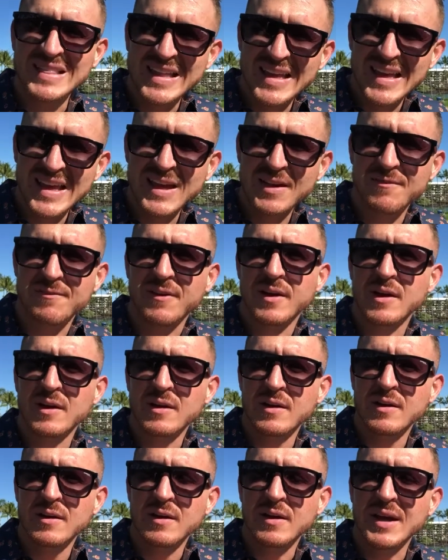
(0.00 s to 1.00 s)
Live
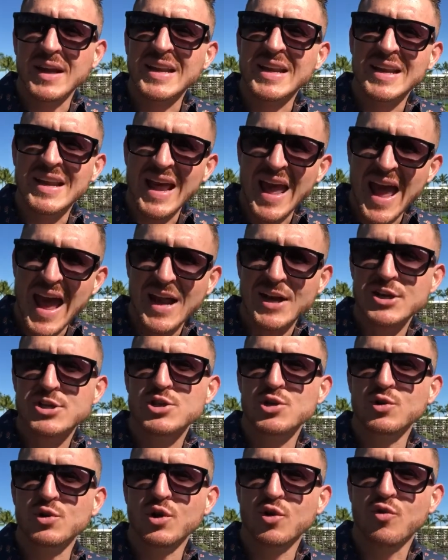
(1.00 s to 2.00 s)
in an
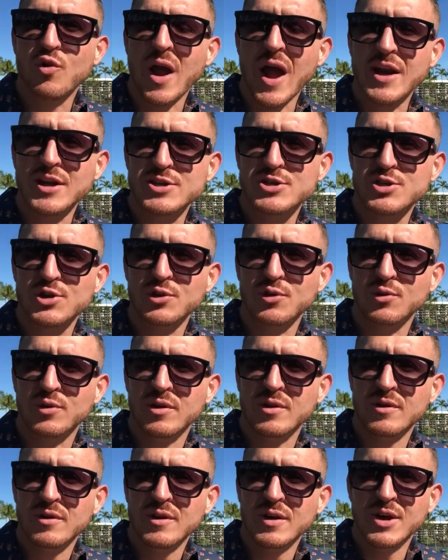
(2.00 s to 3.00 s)
attitude of gratitude.
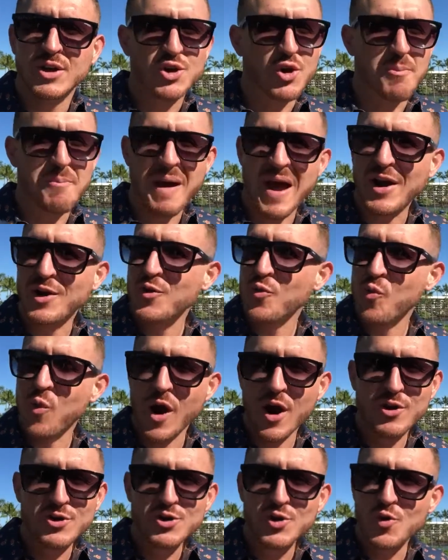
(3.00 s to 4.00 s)
No matter
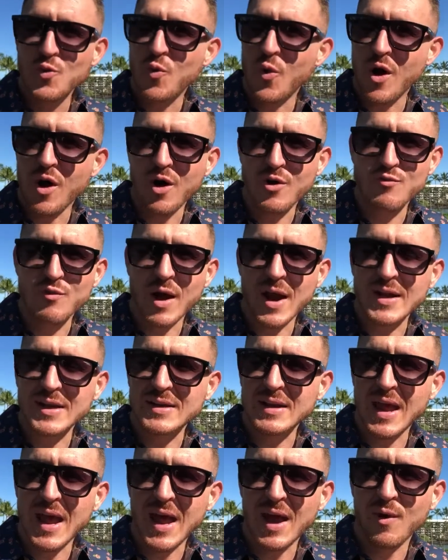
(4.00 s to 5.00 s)
where you are
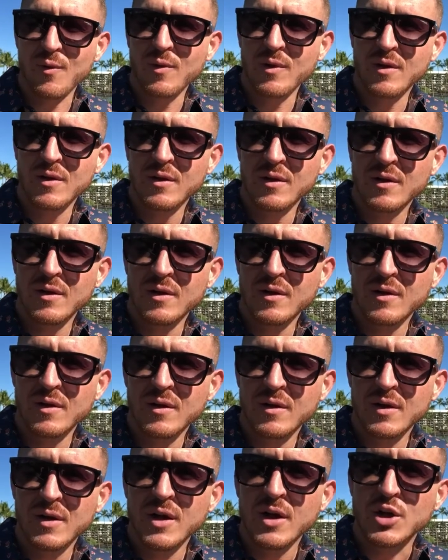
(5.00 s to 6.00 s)
right now,
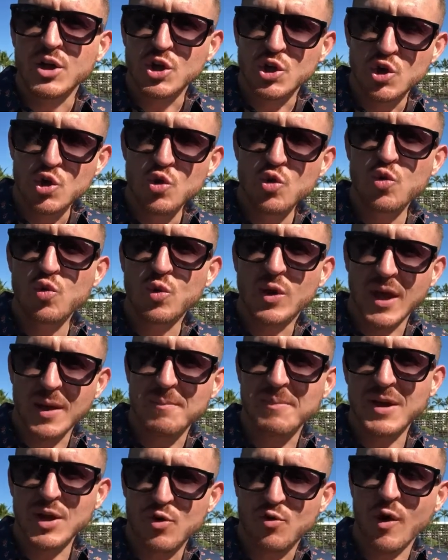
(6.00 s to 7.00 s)
you
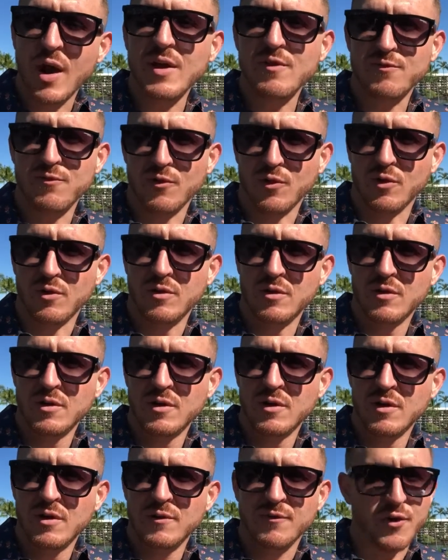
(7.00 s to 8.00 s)
can be grateful
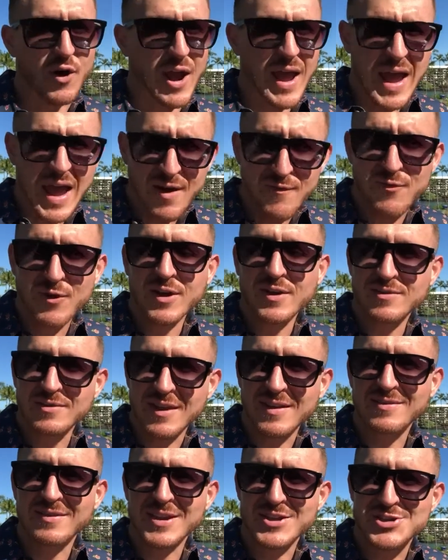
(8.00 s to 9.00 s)
for
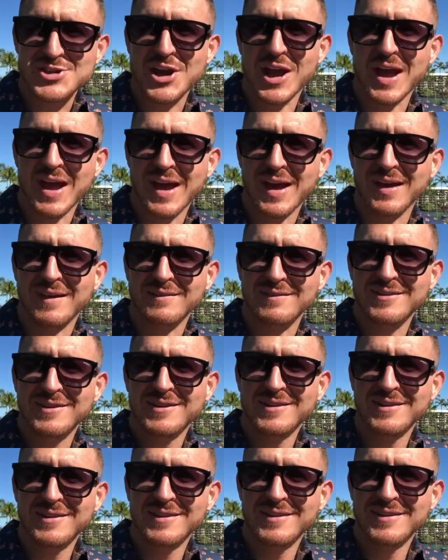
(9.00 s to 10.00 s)
everything that you have.